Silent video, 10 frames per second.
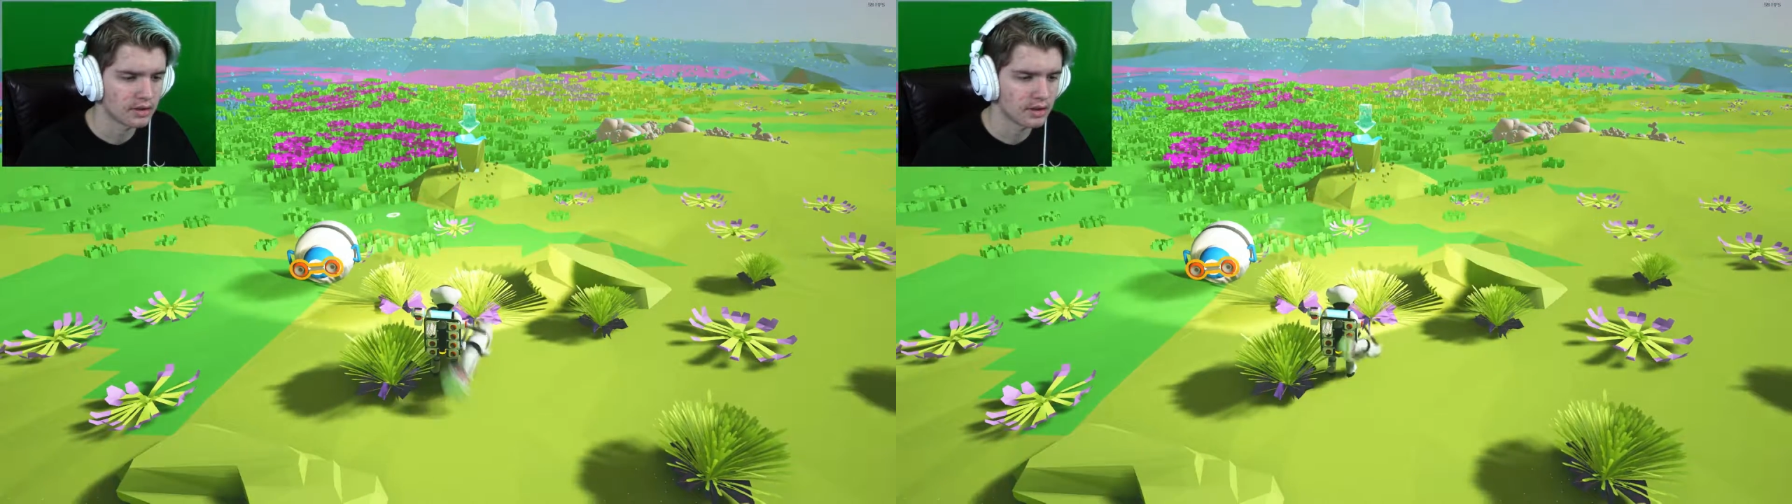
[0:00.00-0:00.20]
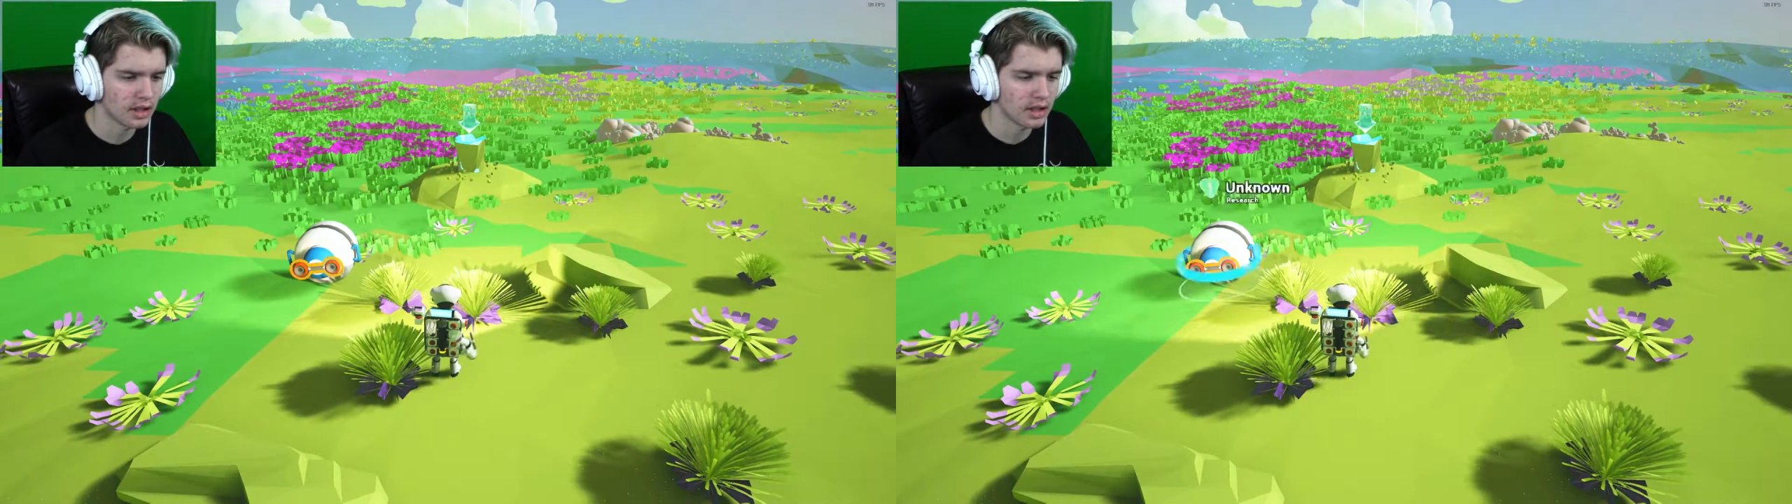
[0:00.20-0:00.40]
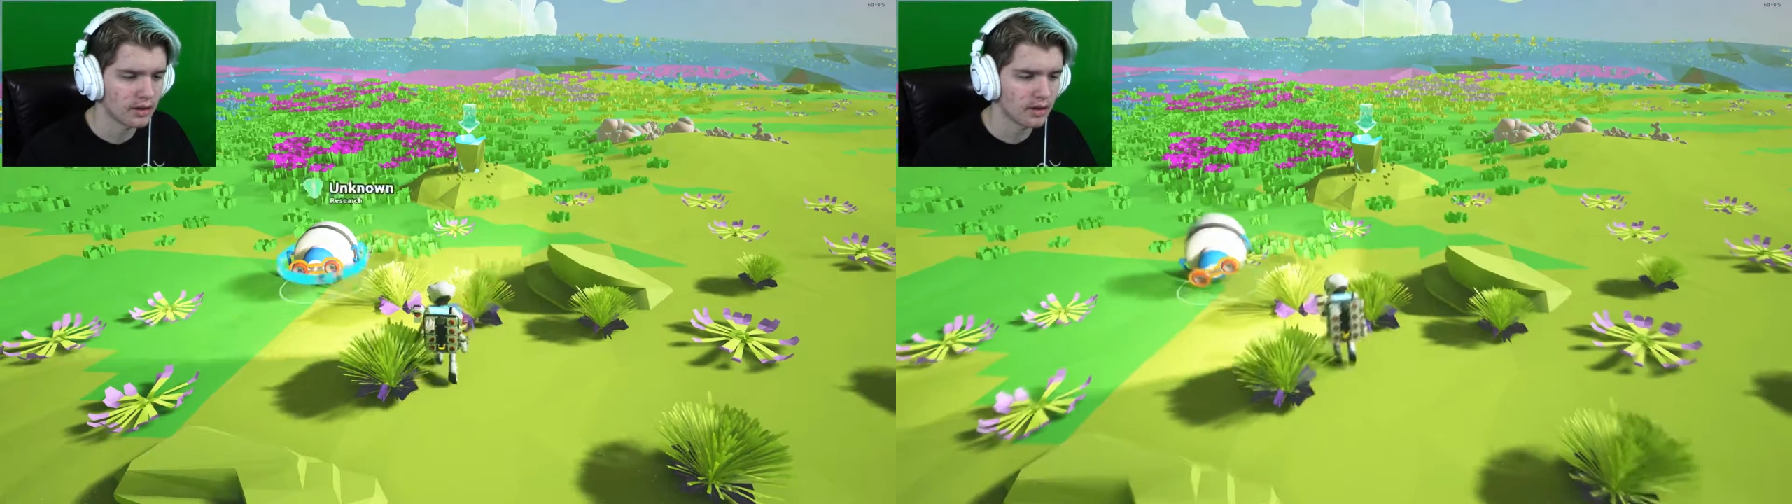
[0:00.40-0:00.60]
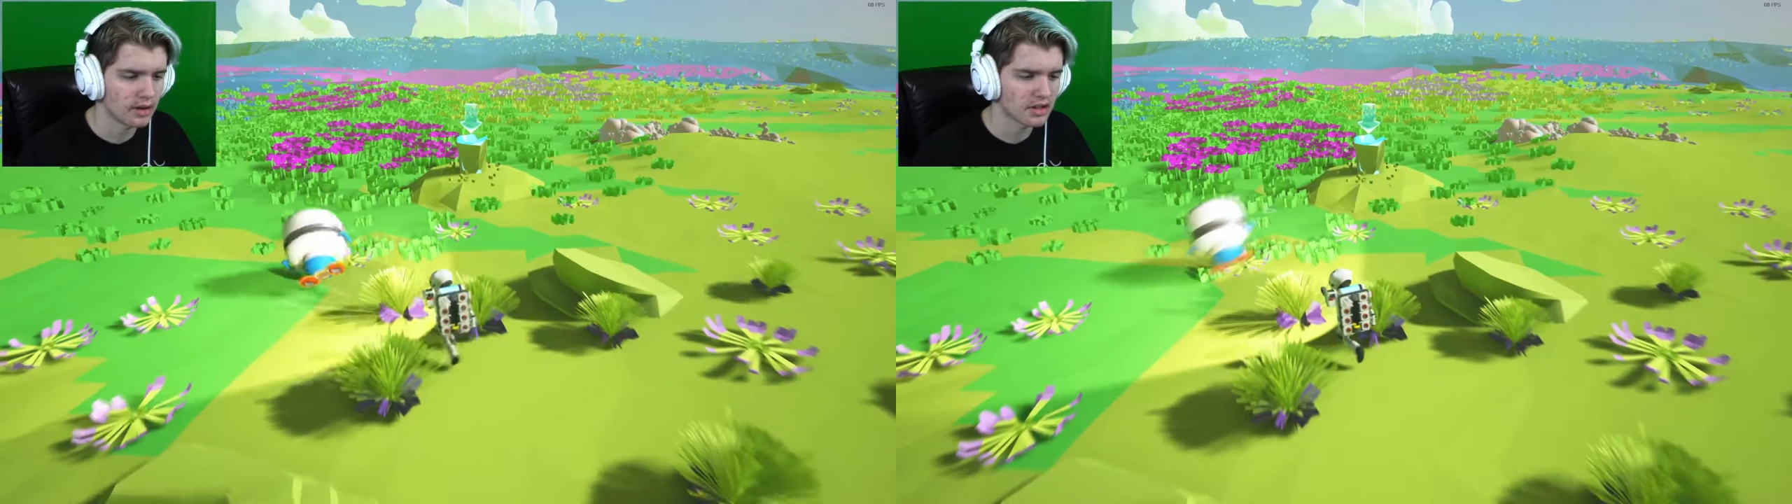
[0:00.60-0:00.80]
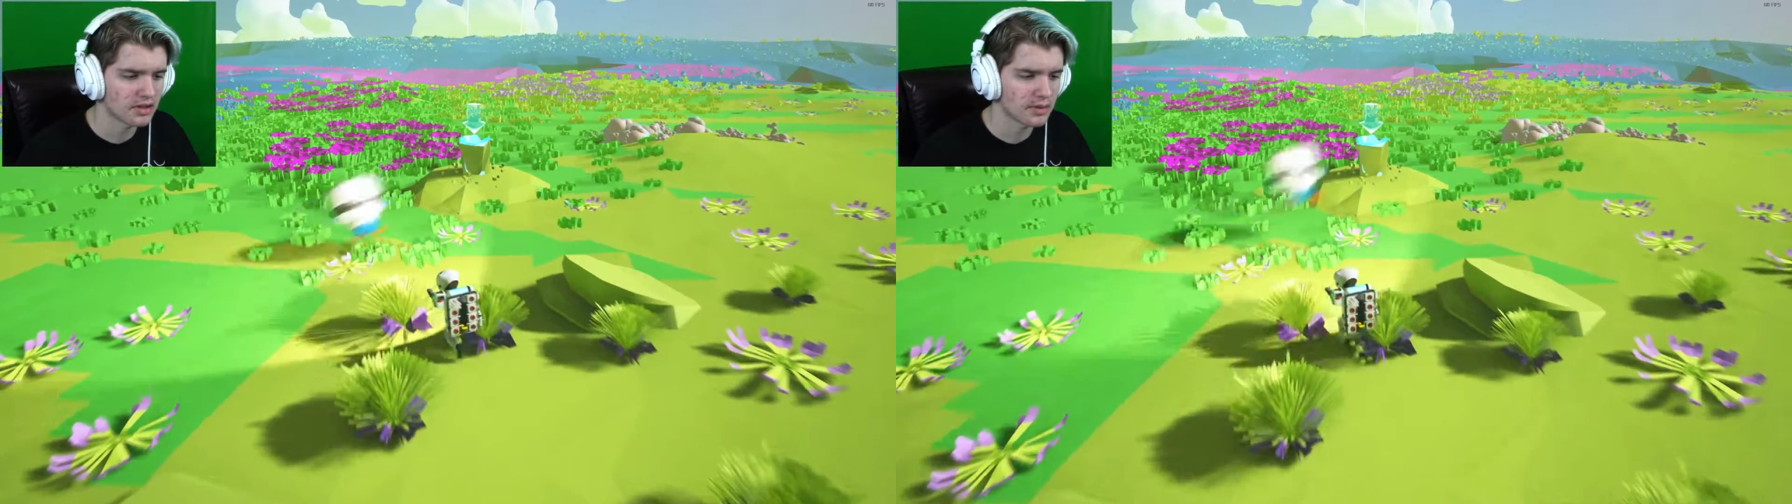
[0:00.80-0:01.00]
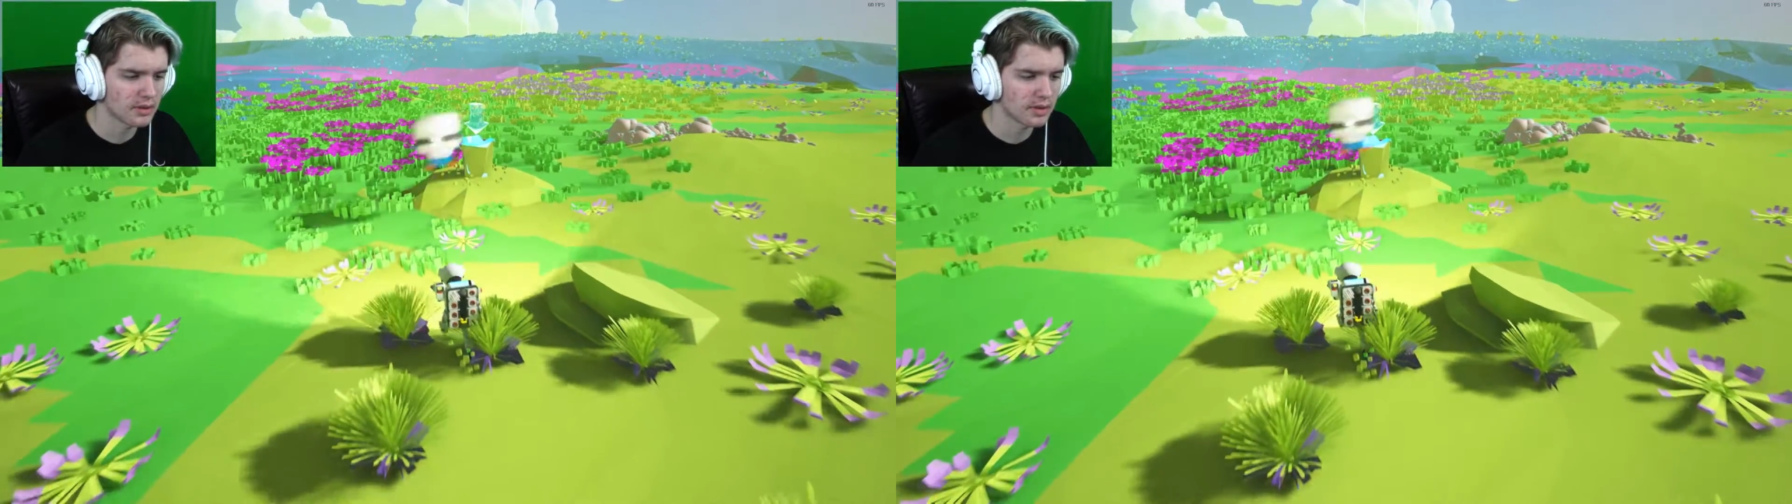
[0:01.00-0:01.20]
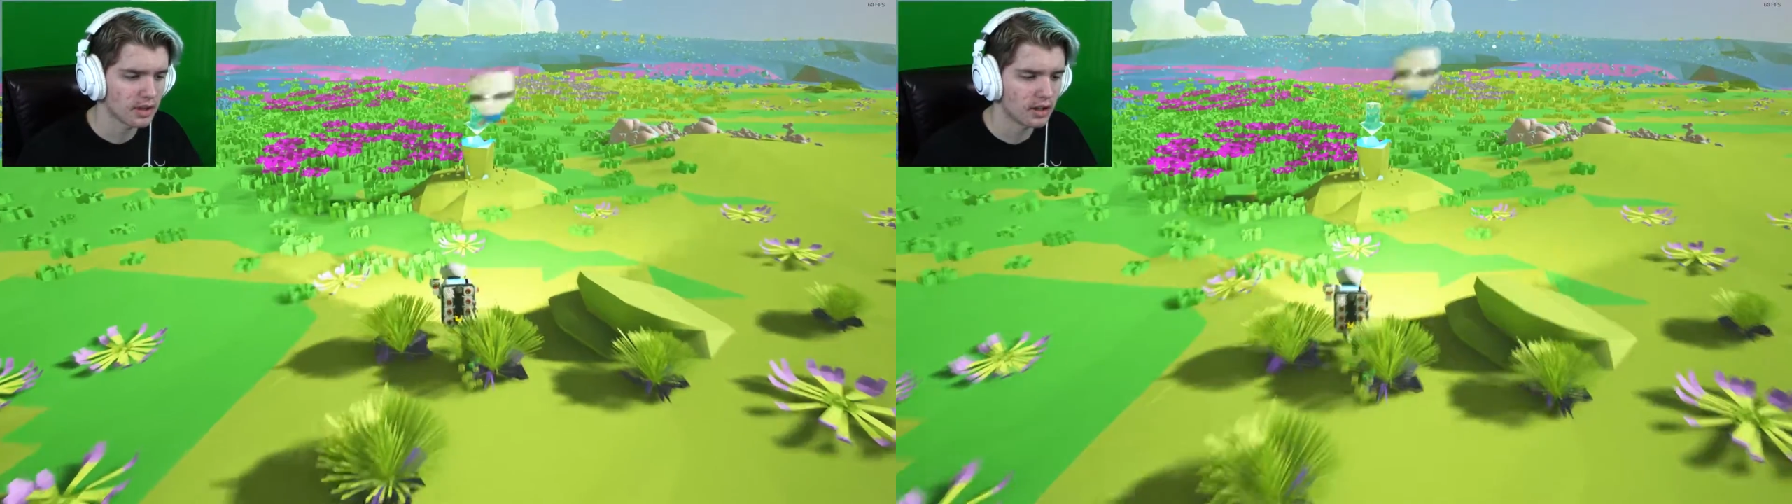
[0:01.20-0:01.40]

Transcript: There we go. That's as much as we can get.